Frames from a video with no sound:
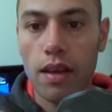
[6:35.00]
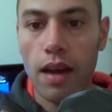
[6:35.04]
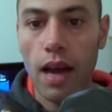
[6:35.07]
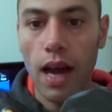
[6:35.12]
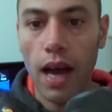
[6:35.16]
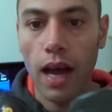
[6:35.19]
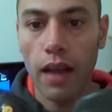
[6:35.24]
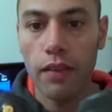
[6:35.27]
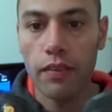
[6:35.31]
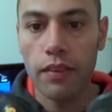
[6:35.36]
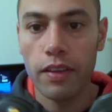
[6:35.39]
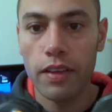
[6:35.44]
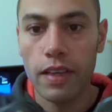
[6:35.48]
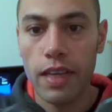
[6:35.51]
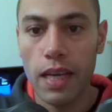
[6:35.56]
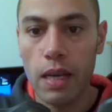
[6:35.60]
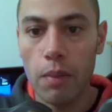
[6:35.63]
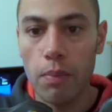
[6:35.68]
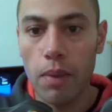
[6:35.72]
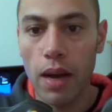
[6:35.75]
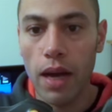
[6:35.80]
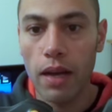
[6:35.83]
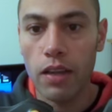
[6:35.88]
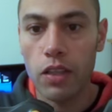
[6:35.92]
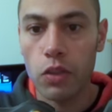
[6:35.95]
and the
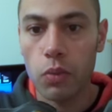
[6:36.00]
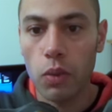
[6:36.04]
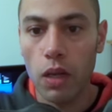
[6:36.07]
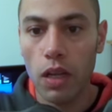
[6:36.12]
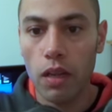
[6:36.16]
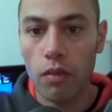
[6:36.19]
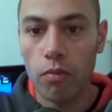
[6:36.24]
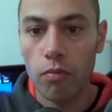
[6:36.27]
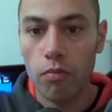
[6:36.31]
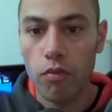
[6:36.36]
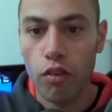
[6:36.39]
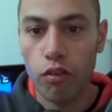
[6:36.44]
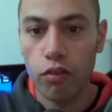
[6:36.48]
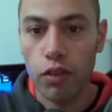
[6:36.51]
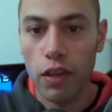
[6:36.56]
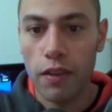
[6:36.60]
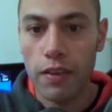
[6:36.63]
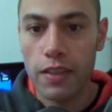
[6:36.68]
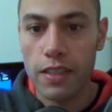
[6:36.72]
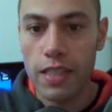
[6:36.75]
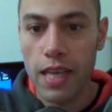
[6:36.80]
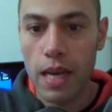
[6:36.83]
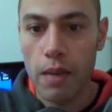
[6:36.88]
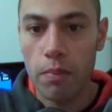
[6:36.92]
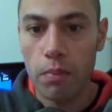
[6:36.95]
D-pad as well, roughly in
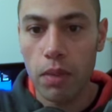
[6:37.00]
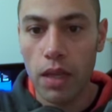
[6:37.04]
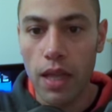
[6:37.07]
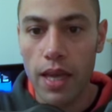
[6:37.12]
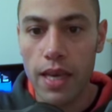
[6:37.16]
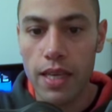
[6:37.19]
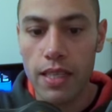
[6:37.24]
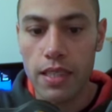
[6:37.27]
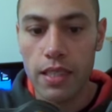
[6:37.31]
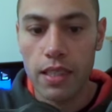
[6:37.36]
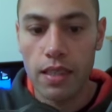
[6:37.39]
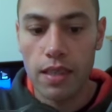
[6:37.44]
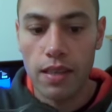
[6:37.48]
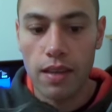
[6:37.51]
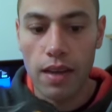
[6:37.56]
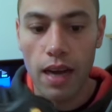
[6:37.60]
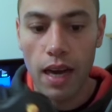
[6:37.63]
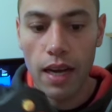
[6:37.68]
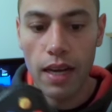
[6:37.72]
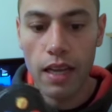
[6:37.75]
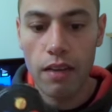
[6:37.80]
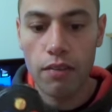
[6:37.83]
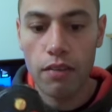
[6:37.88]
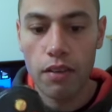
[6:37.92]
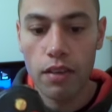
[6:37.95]
the same place.
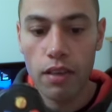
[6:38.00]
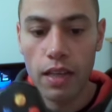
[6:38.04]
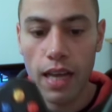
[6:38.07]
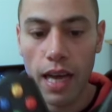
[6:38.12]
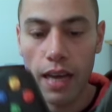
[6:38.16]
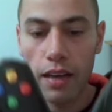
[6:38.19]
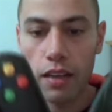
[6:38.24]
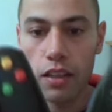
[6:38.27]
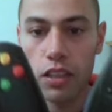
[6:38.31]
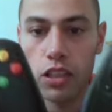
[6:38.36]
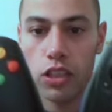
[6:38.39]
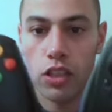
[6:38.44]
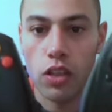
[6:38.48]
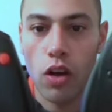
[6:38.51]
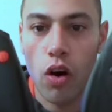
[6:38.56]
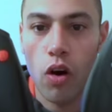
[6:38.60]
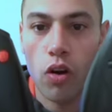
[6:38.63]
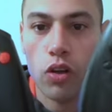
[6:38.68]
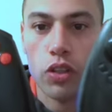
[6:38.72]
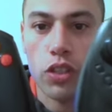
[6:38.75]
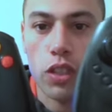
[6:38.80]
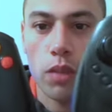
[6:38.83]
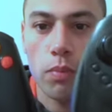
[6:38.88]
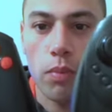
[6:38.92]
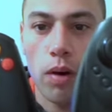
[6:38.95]
And even the kind of
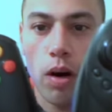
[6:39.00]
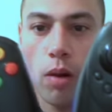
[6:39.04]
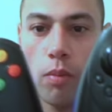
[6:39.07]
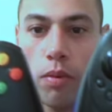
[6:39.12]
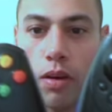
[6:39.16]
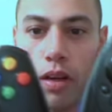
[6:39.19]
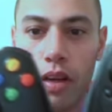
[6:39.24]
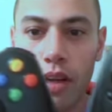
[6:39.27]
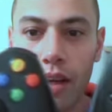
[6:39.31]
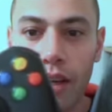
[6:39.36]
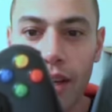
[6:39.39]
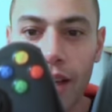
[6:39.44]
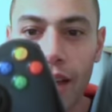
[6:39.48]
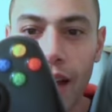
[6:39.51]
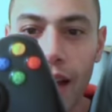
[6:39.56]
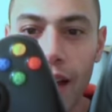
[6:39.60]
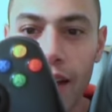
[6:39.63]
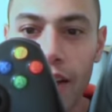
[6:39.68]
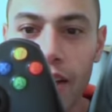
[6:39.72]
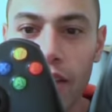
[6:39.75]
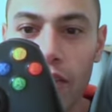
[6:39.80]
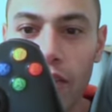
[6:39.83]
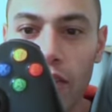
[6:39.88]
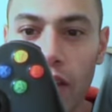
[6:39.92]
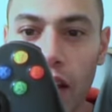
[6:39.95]
stalks at the bottom are
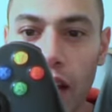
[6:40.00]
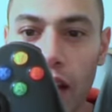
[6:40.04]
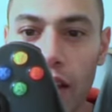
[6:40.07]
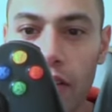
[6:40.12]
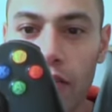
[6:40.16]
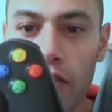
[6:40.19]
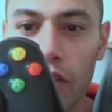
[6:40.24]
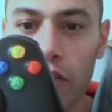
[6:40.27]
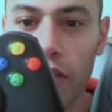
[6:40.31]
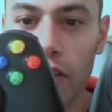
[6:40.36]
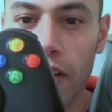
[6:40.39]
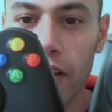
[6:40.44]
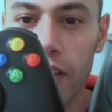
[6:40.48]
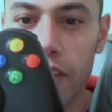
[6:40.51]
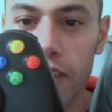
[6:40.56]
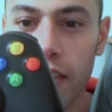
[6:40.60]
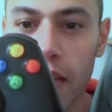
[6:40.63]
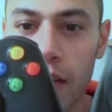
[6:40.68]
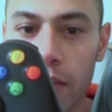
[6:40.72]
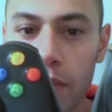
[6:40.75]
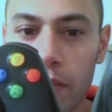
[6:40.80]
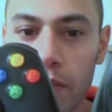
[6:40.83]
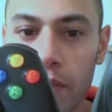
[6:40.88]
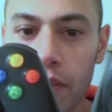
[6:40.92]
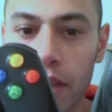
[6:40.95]
kind of like roughly the
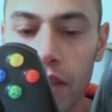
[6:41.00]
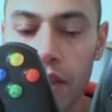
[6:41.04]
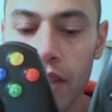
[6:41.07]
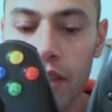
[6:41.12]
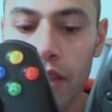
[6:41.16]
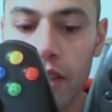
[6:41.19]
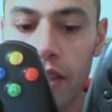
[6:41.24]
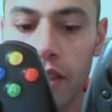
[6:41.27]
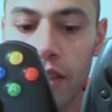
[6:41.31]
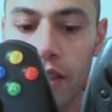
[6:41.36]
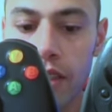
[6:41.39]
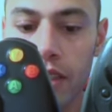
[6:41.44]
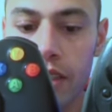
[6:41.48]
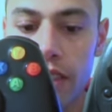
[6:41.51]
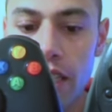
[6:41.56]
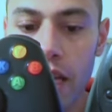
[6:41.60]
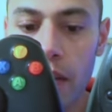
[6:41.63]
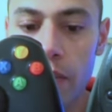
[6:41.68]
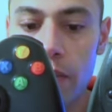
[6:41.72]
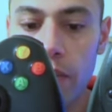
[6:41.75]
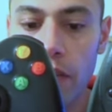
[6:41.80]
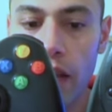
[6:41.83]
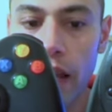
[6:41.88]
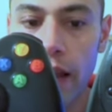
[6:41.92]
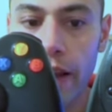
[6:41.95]
same
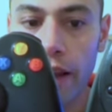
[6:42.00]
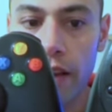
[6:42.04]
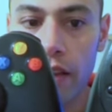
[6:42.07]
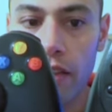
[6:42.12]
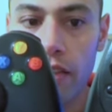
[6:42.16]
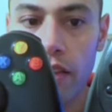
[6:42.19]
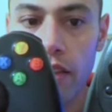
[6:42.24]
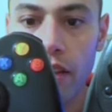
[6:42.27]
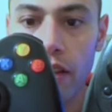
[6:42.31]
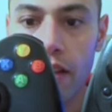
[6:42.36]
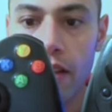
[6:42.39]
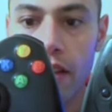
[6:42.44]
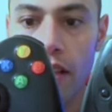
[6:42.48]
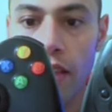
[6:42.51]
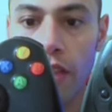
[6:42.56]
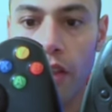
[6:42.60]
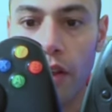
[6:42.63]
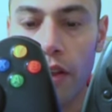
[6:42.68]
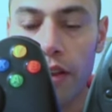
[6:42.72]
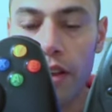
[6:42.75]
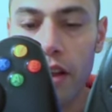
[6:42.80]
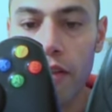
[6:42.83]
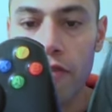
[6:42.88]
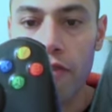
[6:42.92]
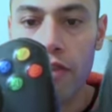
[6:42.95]
length. The
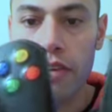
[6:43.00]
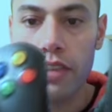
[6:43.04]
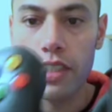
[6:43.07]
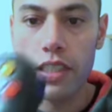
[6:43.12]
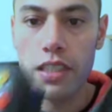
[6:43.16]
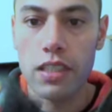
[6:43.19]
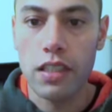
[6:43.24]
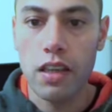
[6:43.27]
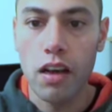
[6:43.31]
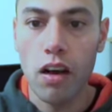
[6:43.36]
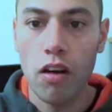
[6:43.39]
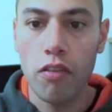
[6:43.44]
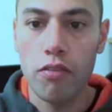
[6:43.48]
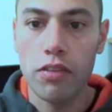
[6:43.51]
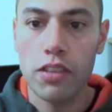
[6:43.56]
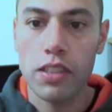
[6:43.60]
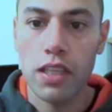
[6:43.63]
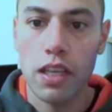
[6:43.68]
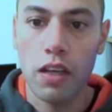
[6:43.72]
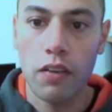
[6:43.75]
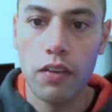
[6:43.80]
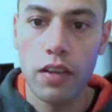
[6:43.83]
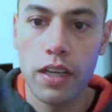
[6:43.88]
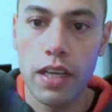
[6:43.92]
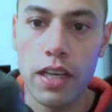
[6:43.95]
only difference is that
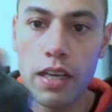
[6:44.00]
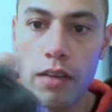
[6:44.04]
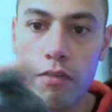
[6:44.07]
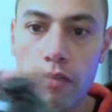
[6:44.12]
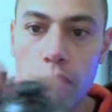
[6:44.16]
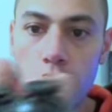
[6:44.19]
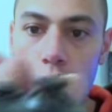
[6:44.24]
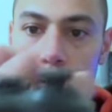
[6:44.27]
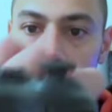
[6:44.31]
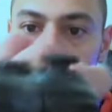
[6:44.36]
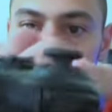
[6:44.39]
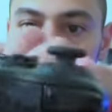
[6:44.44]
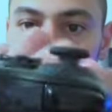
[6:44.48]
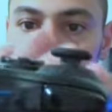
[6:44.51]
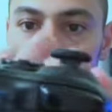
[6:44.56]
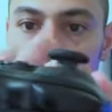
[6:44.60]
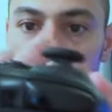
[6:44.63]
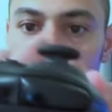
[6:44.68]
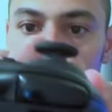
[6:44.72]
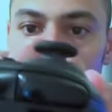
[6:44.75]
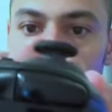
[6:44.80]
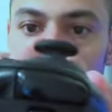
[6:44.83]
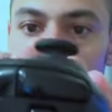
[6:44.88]
obviously on the 360 you've